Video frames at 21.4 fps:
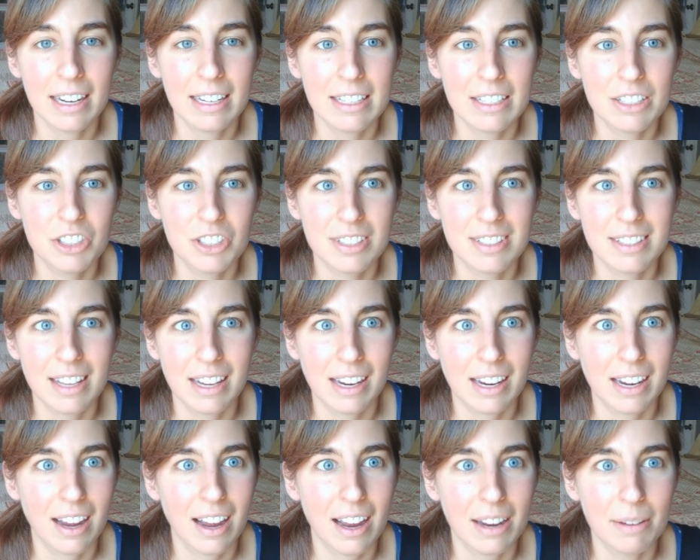And it's just
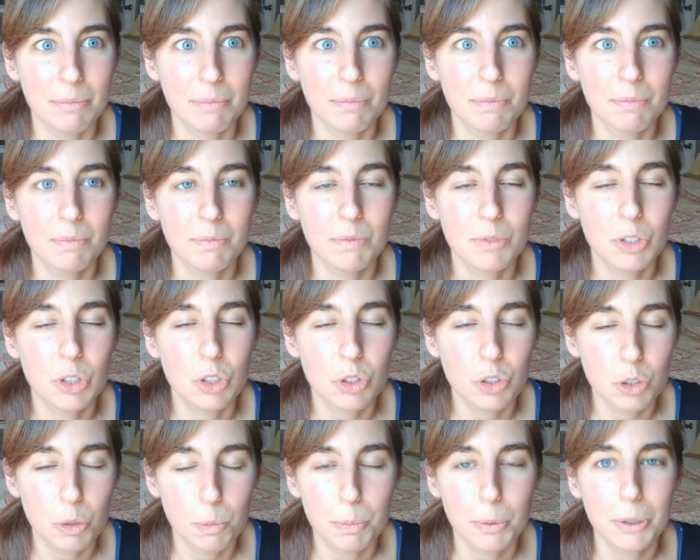like I'm
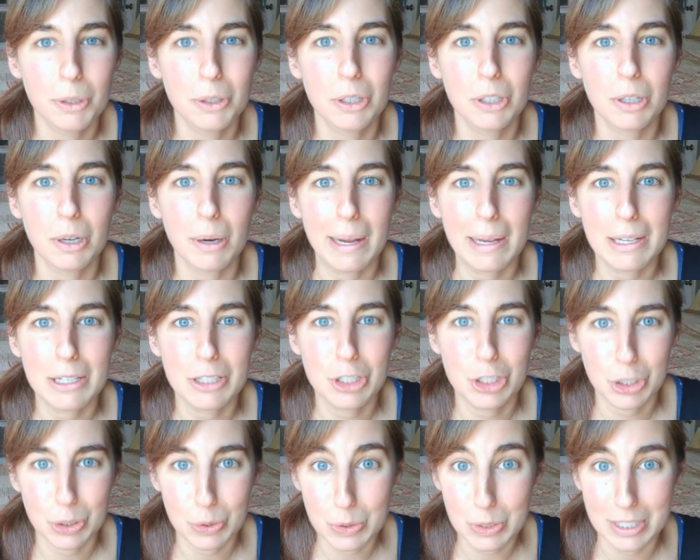super
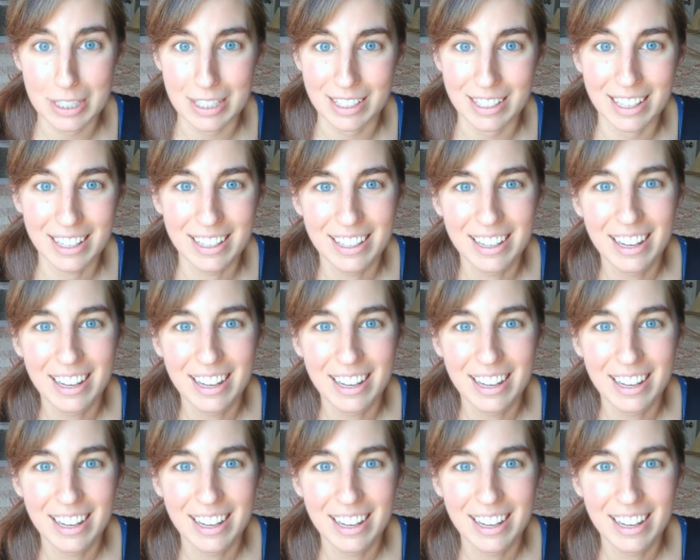choosy